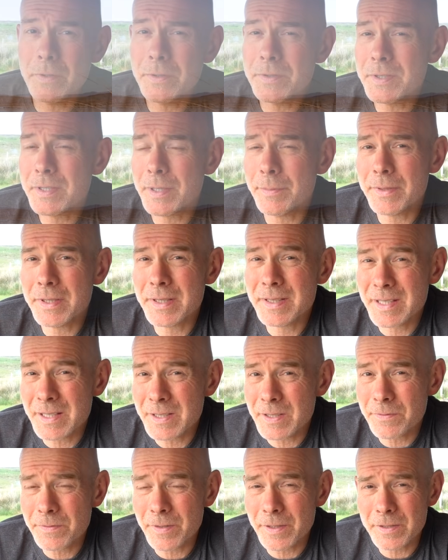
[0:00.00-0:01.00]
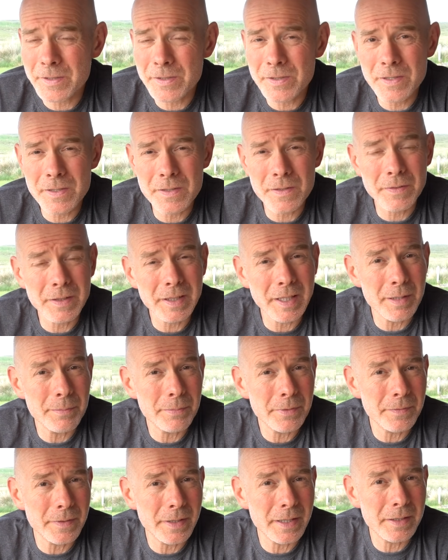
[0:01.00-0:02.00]
on to some of the disadvantages of a
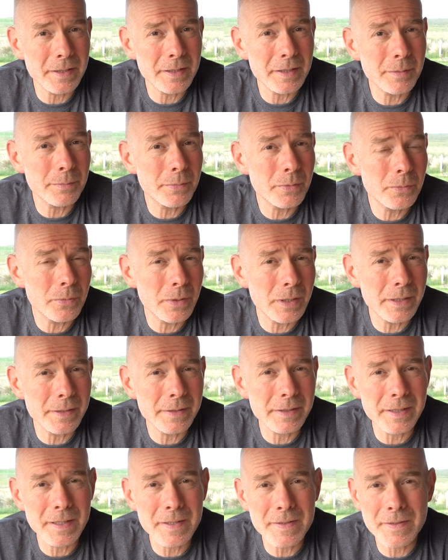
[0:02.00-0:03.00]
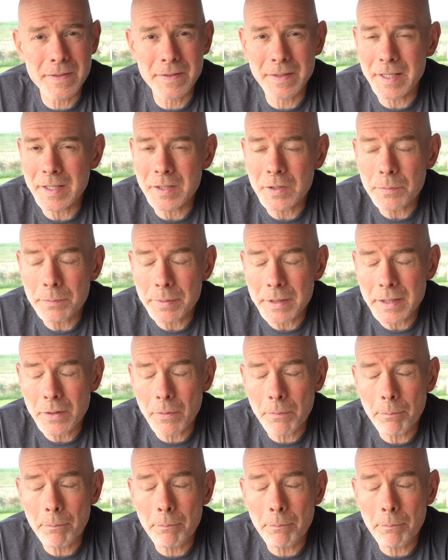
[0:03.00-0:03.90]
campervan, and number 1 is that they can be